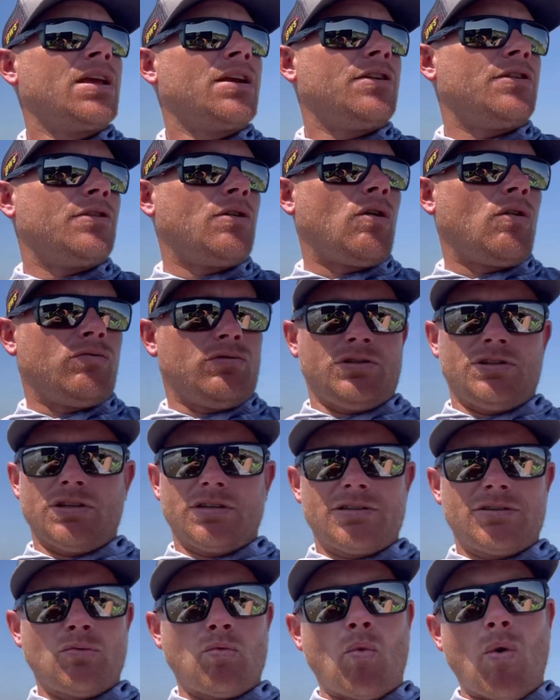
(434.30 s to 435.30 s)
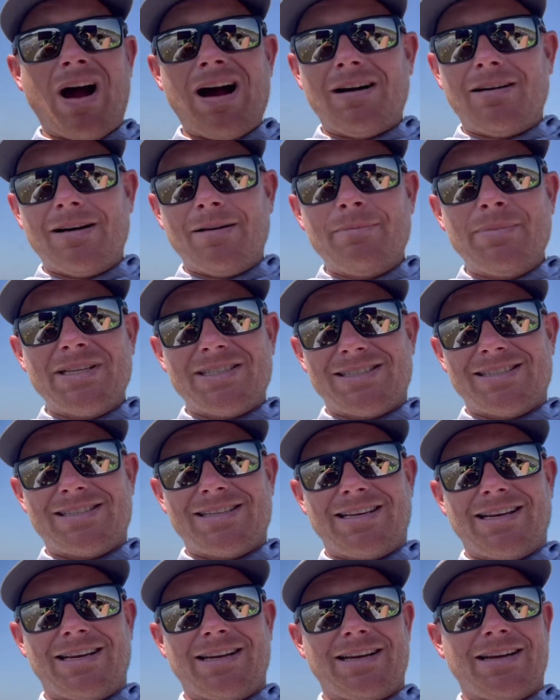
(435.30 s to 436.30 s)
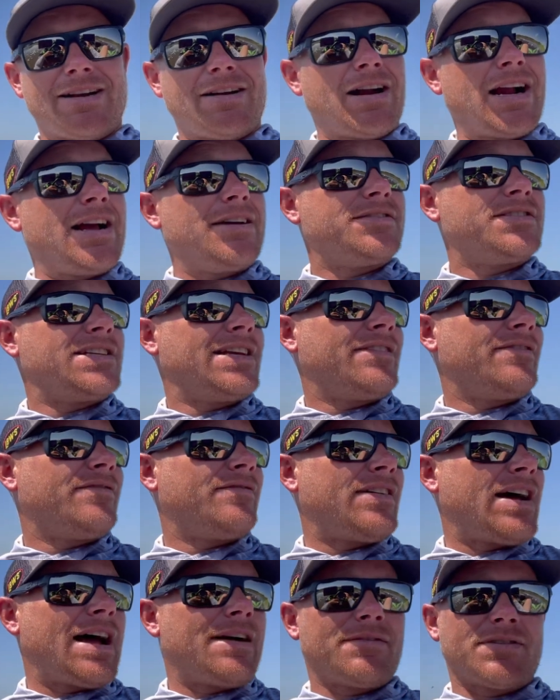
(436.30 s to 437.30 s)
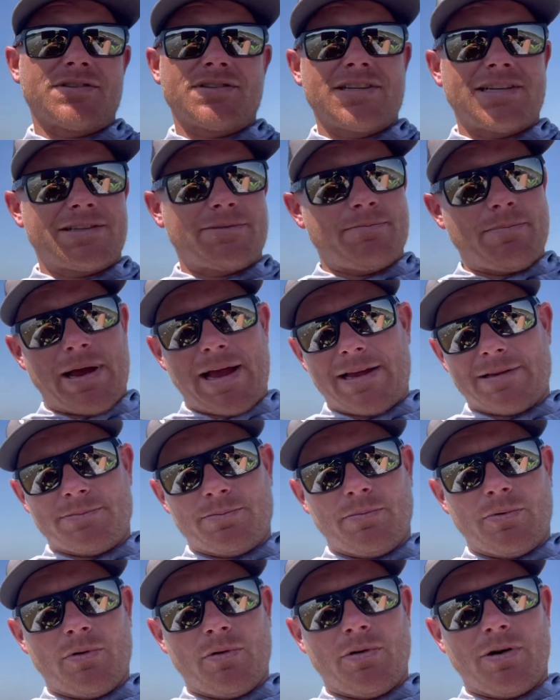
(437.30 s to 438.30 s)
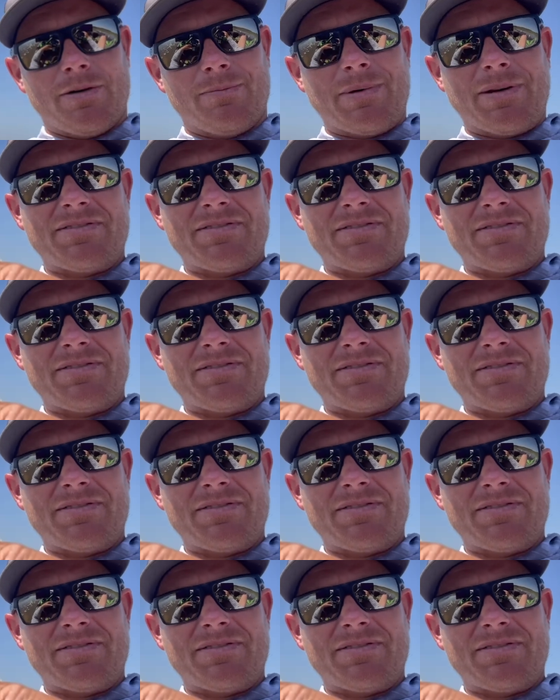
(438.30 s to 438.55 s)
You know, just while I've been sitting here, I've seen 5 or 6 bass blow up.